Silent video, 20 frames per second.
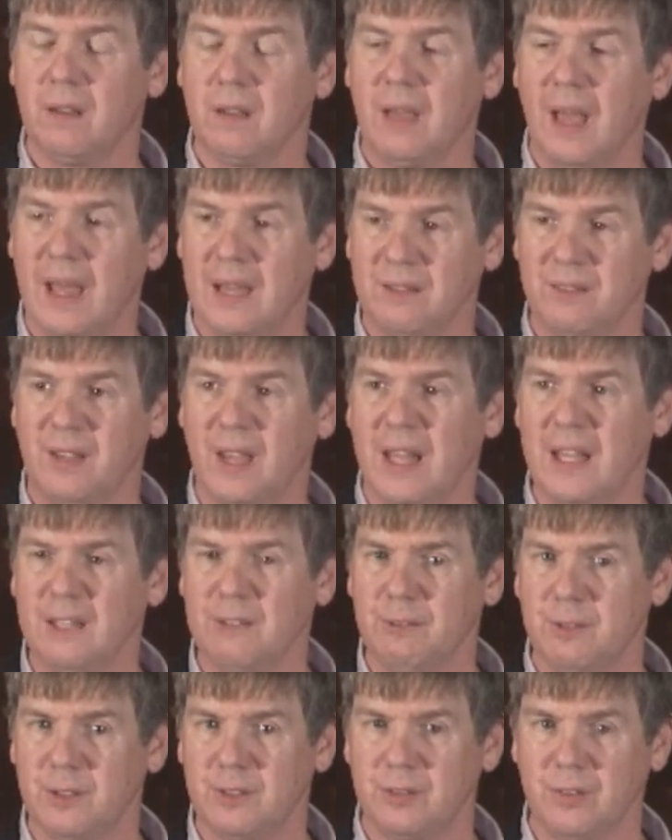
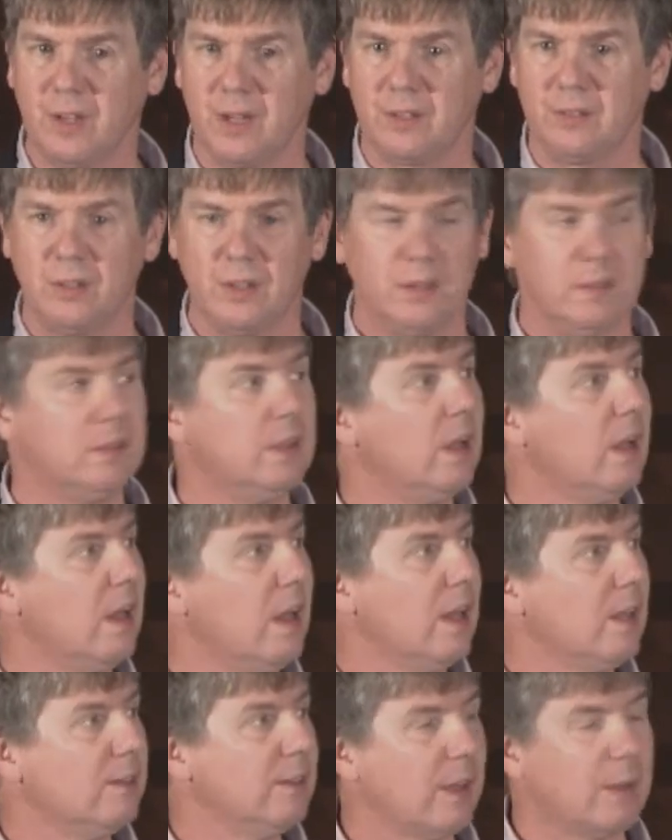cascaded extinction
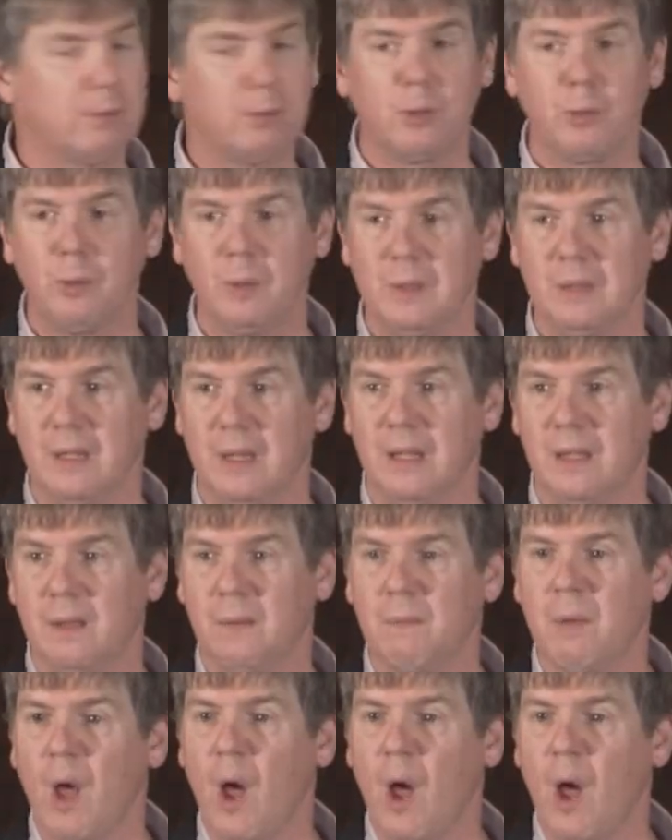subsequently.